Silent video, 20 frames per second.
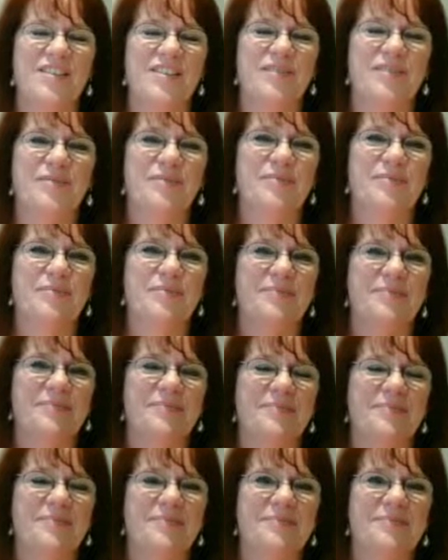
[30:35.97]

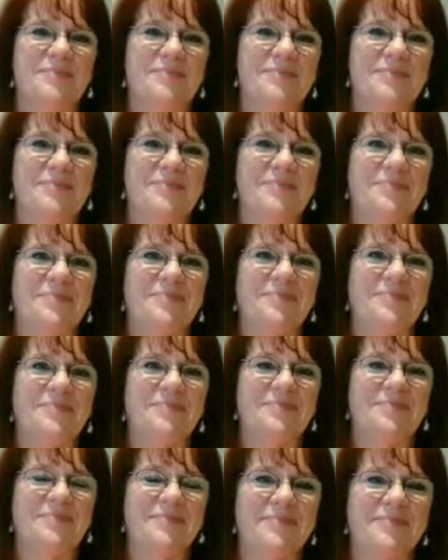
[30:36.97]

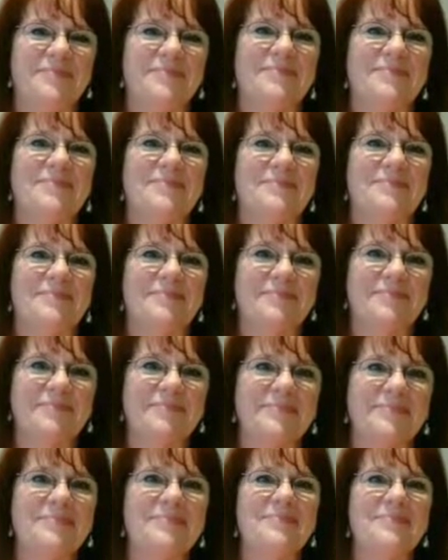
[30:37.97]

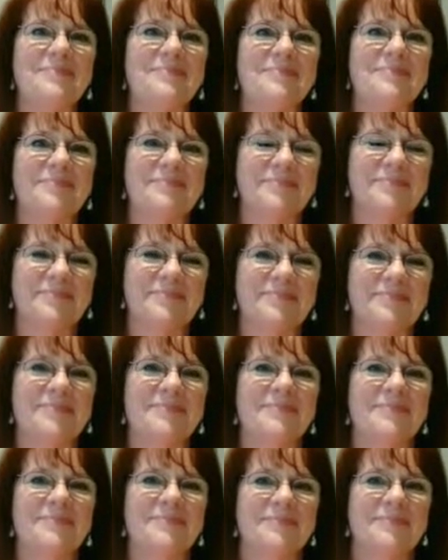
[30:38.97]

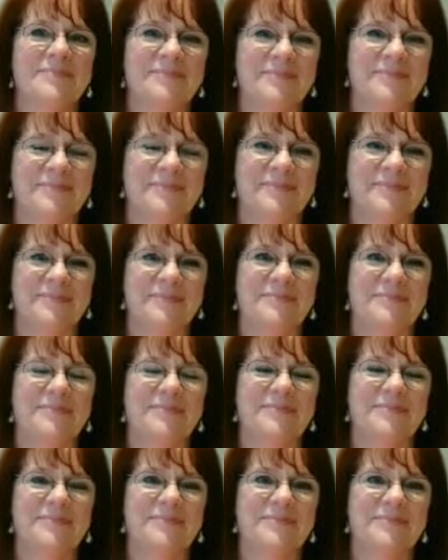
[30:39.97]

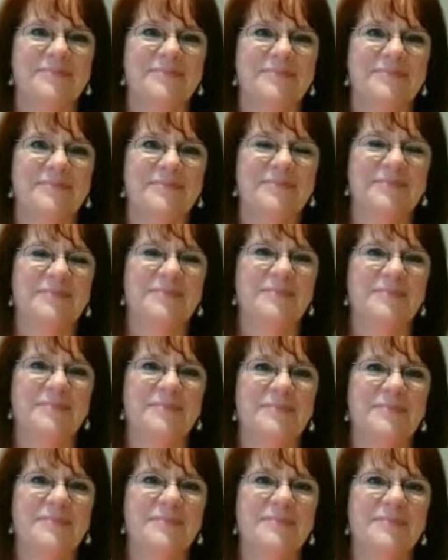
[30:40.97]

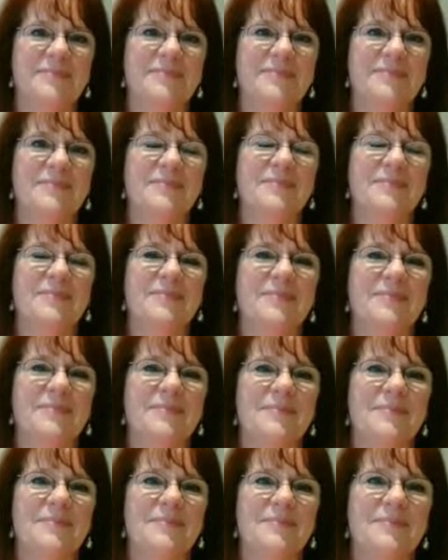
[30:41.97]

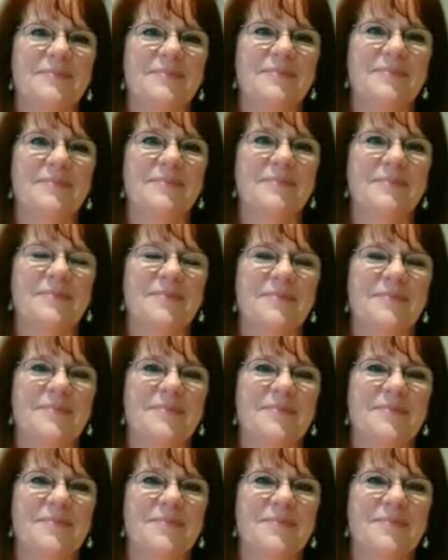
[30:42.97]
(silent)